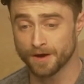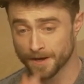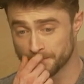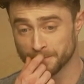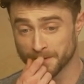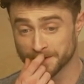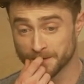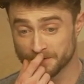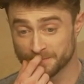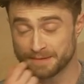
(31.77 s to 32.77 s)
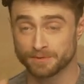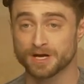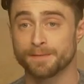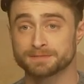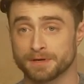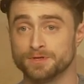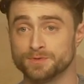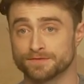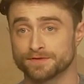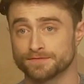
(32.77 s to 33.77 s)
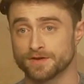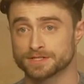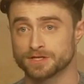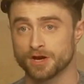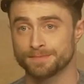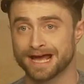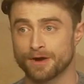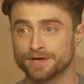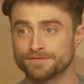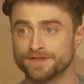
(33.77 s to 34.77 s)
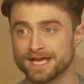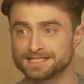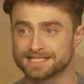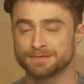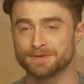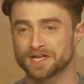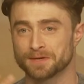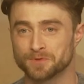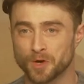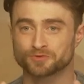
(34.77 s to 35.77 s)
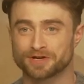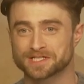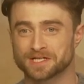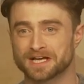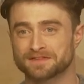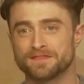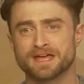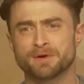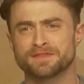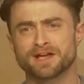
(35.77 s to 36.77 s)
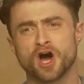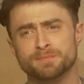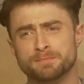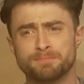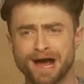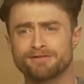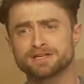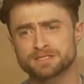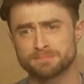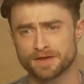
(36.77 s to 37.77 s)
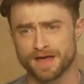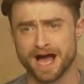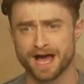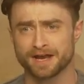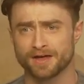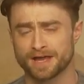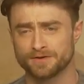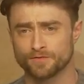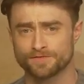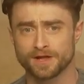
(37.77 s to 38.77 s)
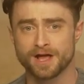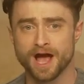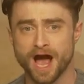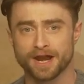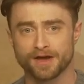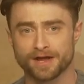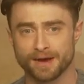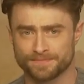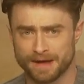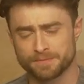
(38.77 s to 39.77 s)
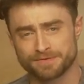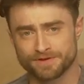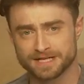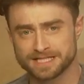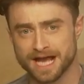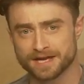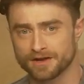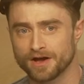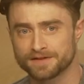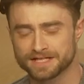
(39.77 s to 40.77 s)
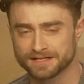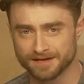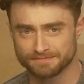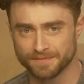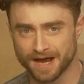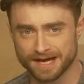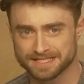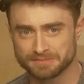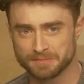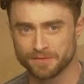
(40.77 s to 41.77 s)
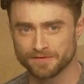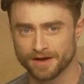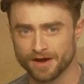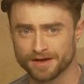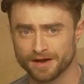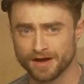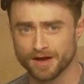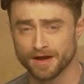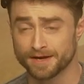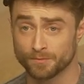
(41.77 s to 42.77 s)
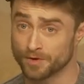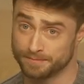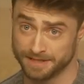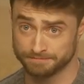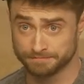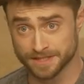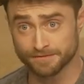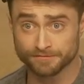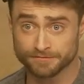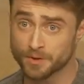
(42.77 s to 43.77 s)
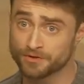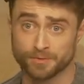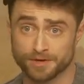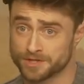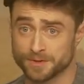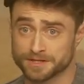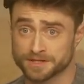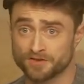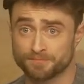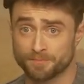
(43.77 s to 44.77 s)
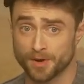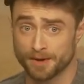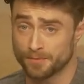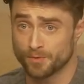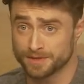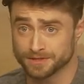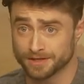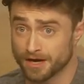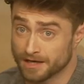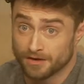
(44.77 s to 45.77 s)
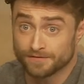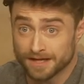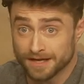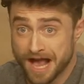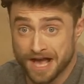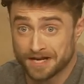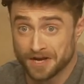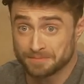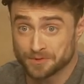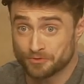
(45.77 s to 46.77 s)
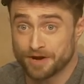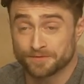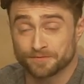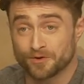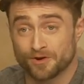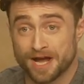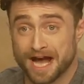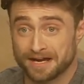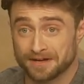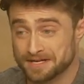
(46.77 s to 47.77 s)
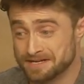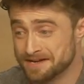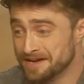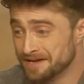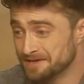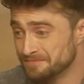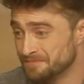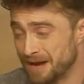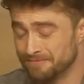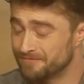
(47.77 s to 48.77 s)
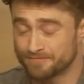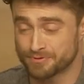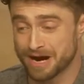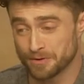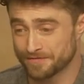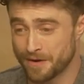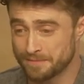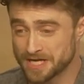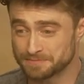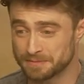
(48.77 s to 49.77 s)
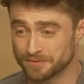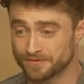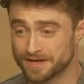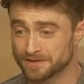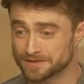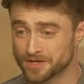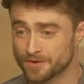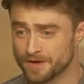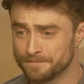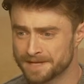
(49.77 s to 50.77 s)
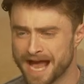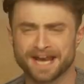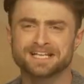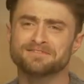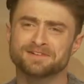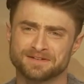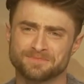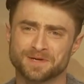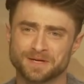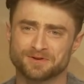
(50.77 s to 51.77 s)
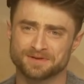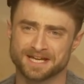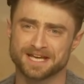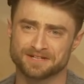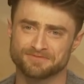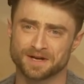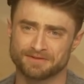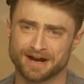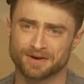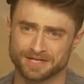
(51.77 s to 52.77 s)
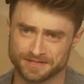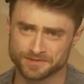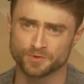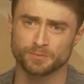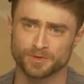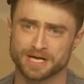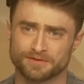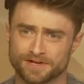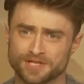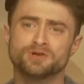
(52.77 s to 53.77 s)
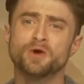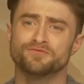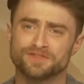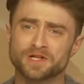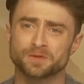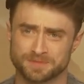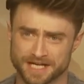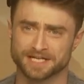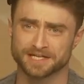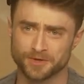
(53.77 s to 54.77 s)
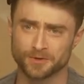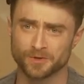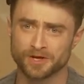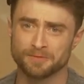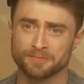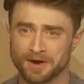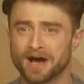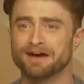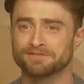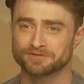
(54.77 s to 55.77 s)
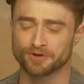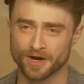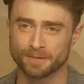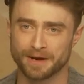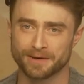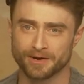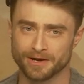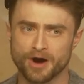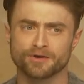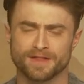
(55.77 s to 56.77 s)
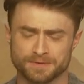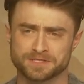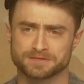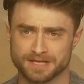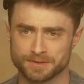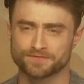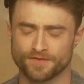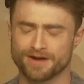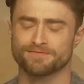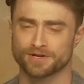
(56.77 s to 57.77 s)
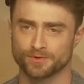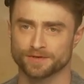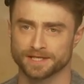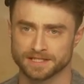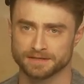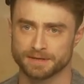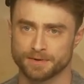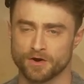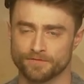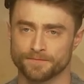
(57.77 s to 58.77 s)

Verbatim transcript: I'm, I know there are people coming to my music for the first time now, and if they see me and I'm not dressed like that, then they might think I'm embarrassed by that and, mm. I, and mm. not feel, and I um, that would be really sad. And I, I think I, I, had a similar moment. Like I, I, I want to be different from Potter. I want to do other stuff, but I'm always like I love it and I'm so grateful for it, and I am proud of how it makes people feel. So yeah, and I definitely when you were a kid running around in a schoolboy's outfit, you don't feel particularly cool. But having grown up now, I go like, oh no, that was that was a very very cool thing to yeah. be a part of.